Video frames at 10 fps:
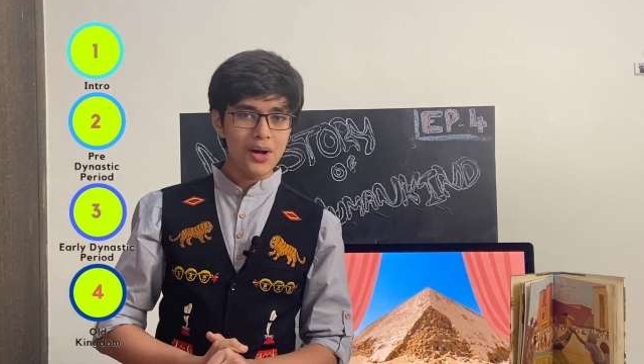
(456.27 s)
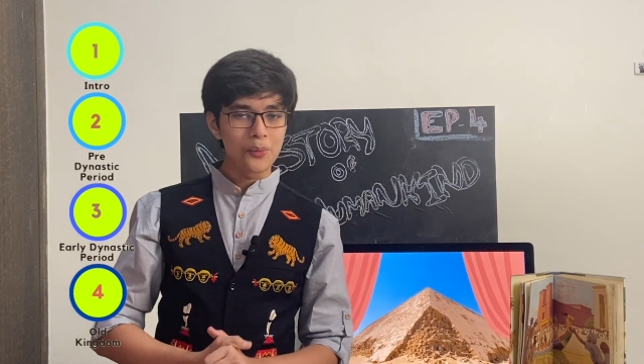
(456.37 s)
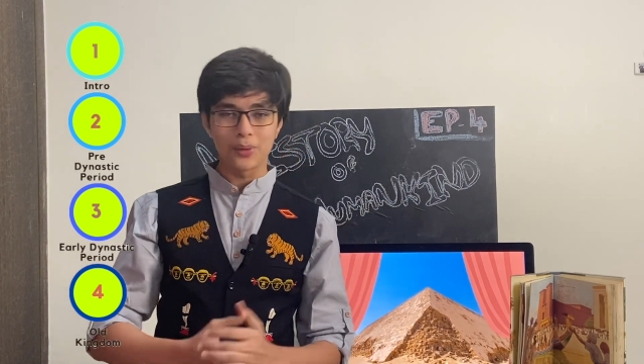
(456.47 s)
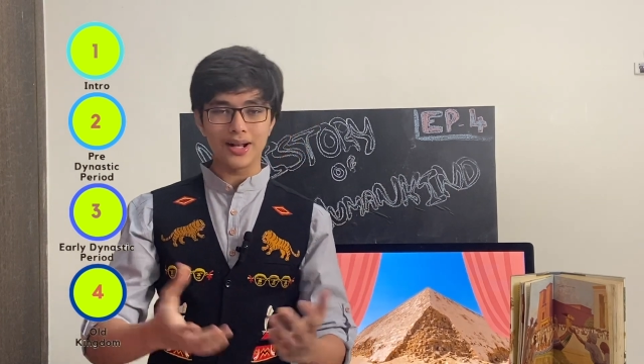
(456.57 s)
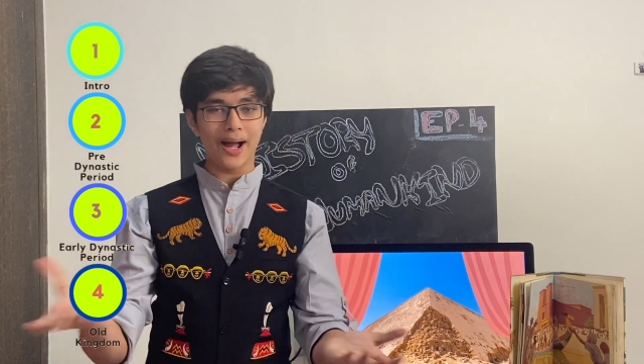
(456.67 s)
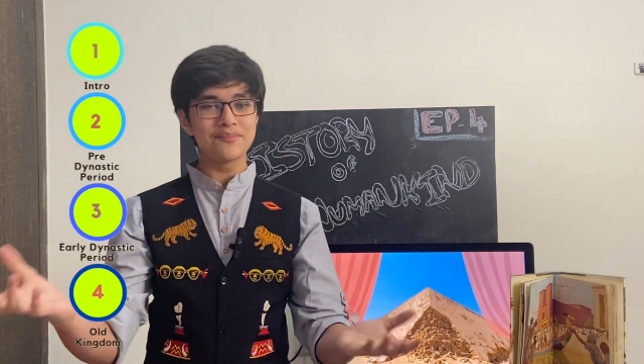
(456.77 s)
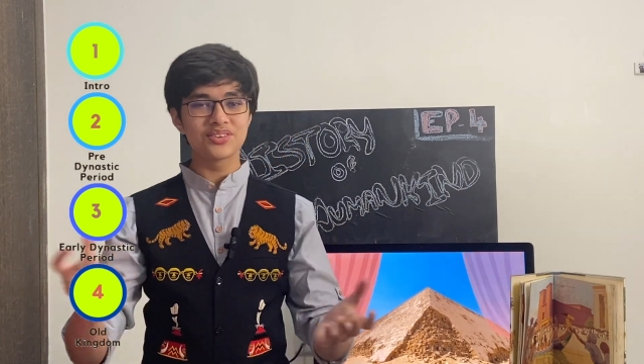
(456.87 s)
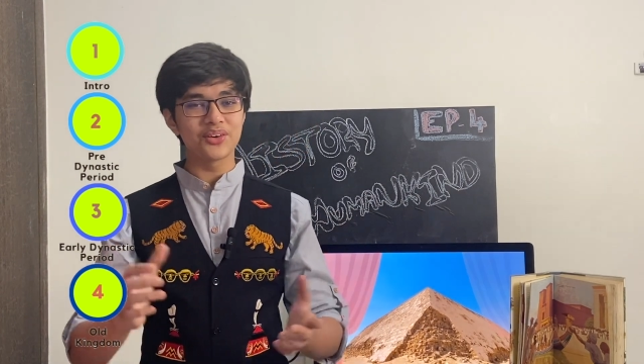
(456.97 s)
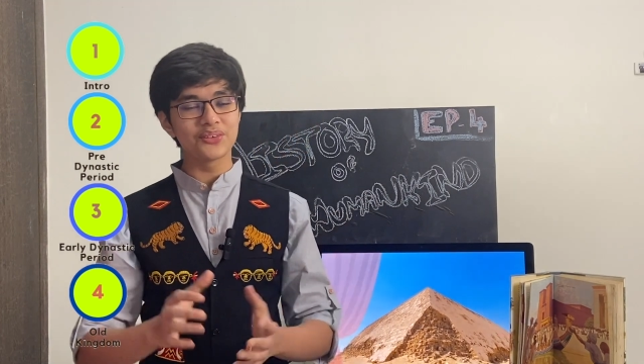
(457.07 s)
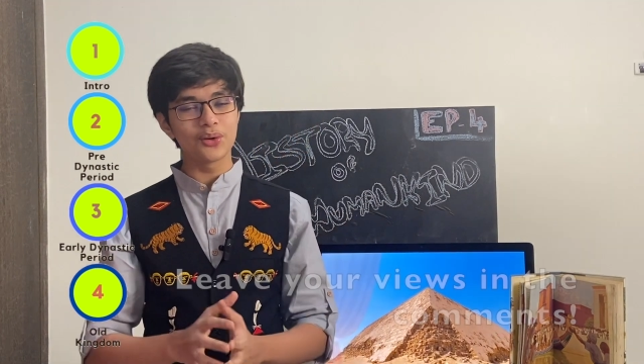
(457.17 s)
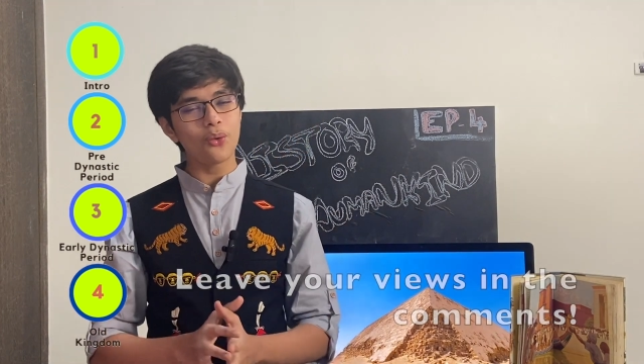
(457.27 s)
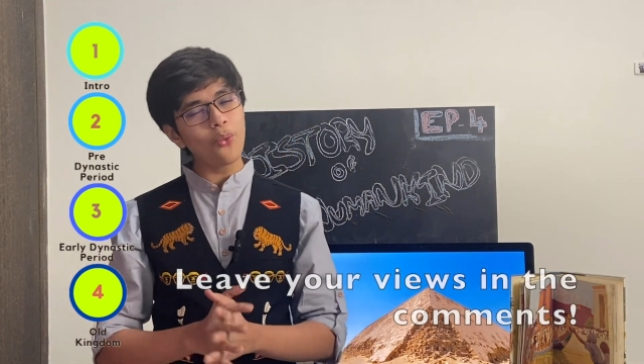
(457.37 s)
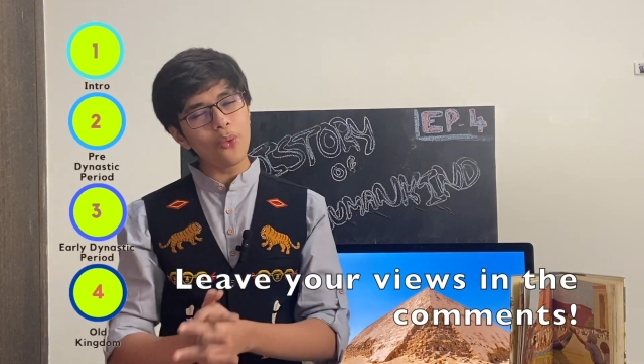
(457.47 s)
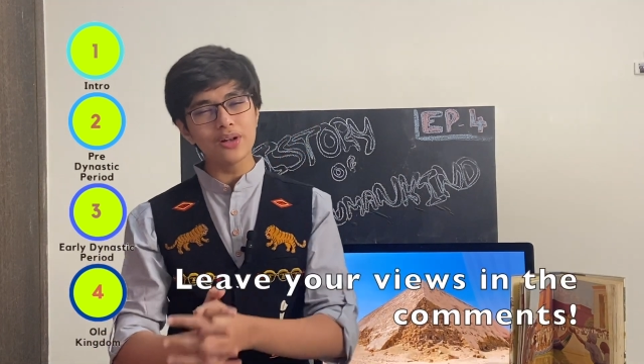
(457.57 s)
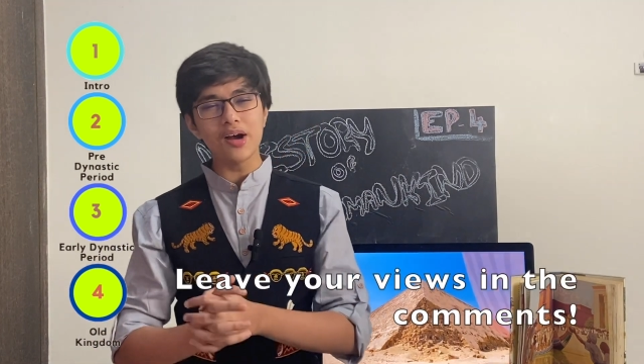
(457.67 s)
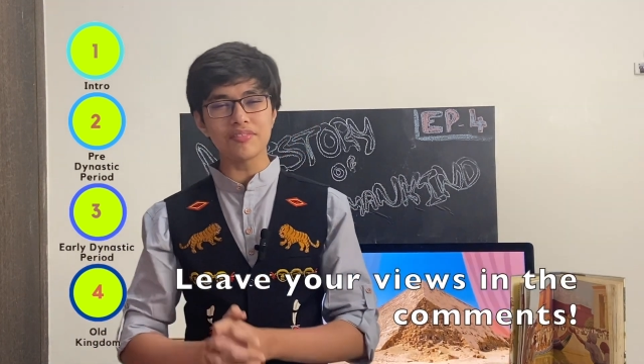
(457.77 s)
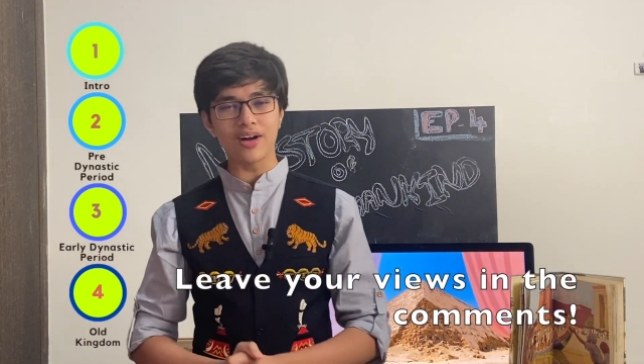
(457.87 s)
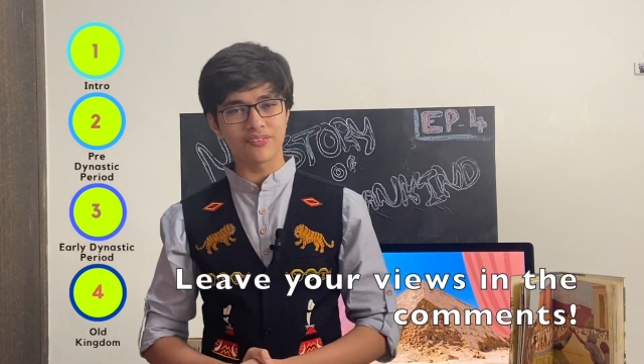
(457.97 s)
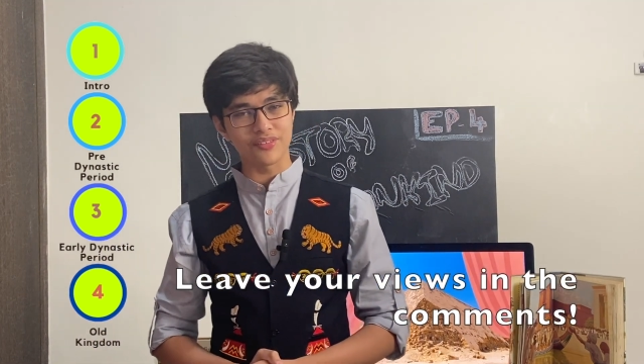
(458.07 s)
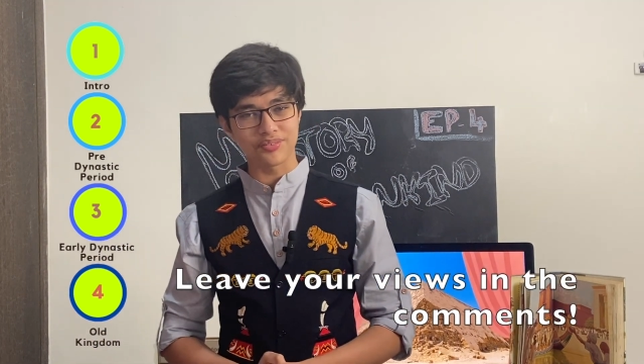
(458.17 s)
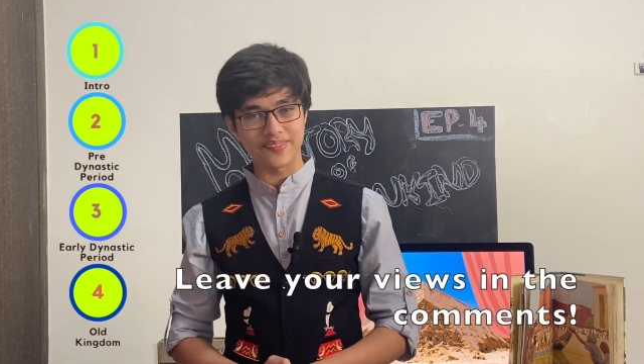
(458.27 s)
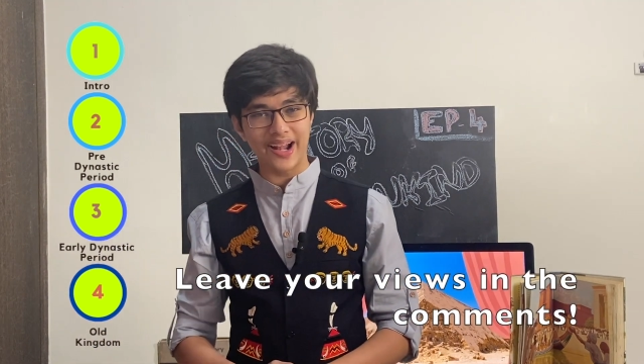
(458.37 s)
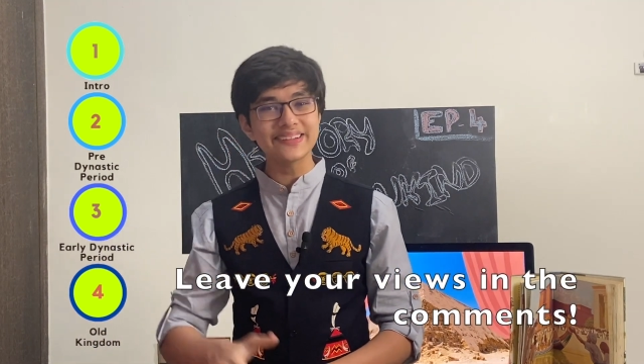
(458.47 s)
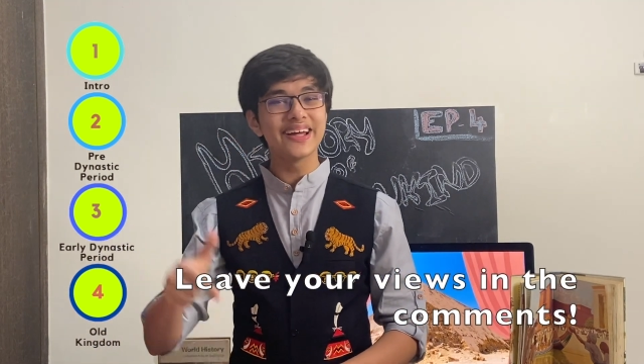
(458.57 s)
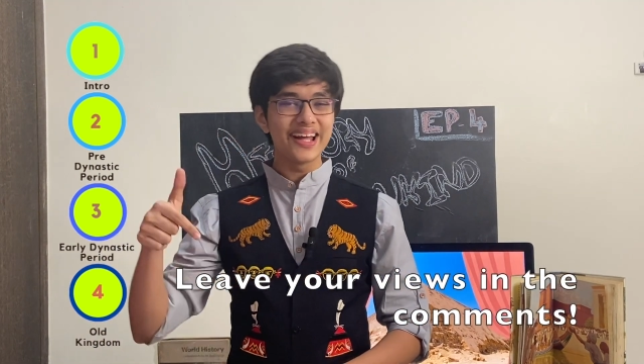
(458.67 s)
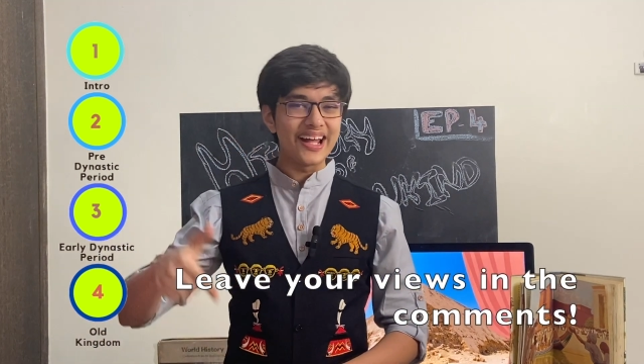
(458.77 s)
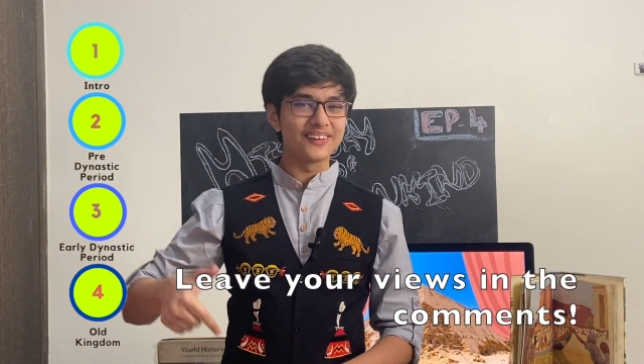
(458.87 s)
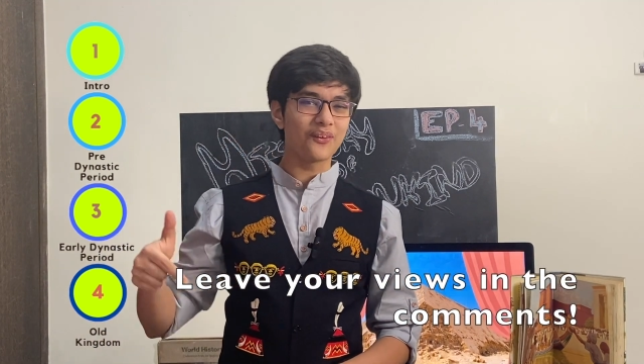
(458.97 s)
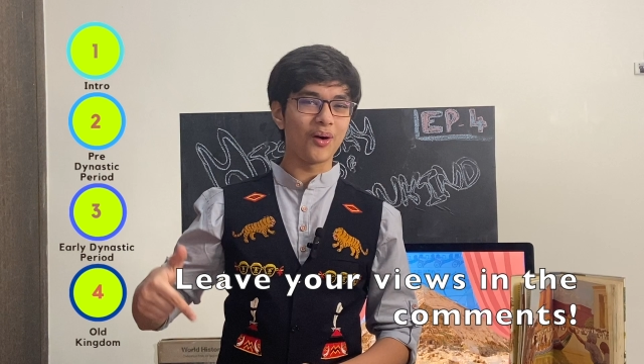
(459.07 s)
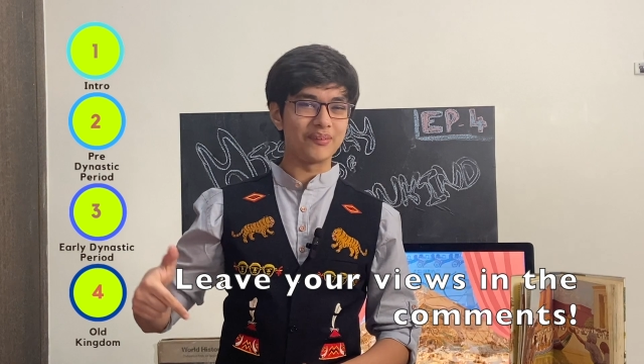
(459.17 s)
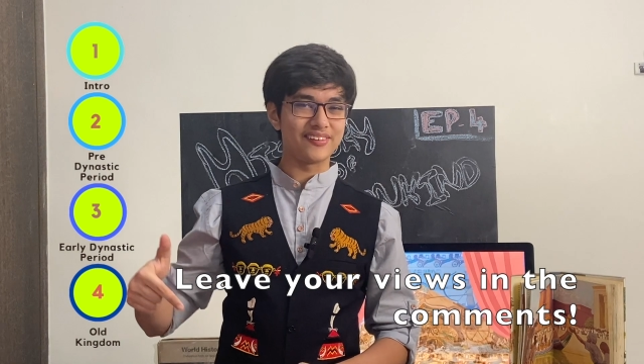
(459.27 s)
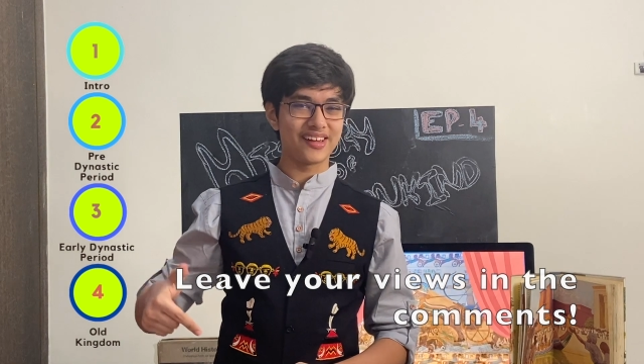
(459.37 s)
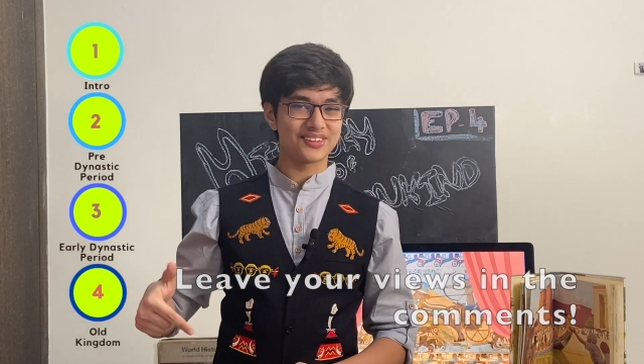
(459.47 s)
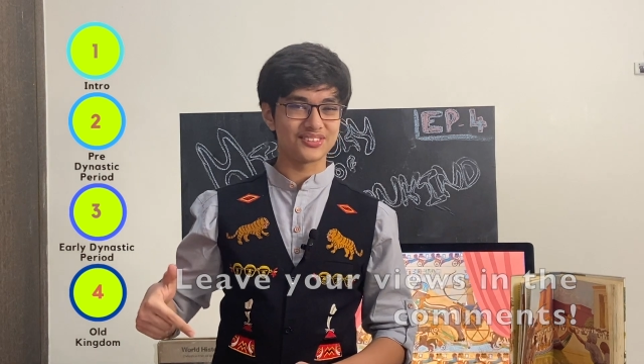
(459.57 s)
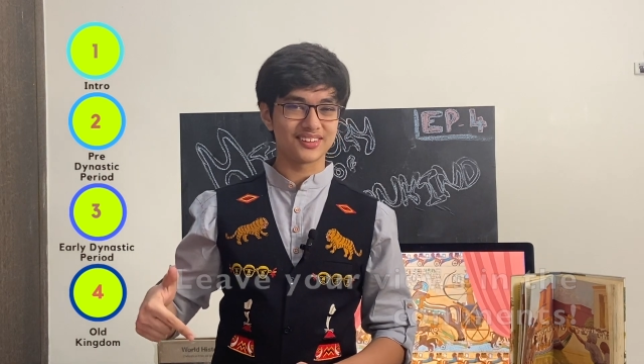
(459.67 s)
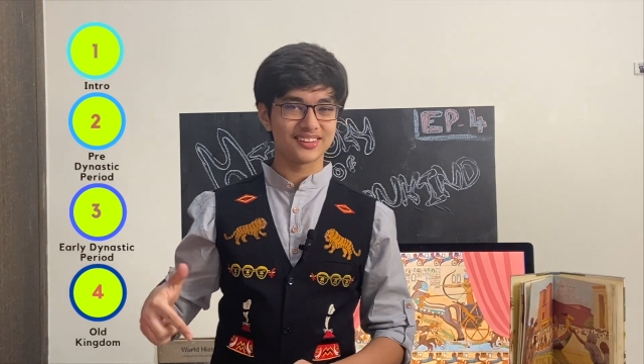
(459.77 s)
Well, I'm sure you'll all have answers for that in the comment section.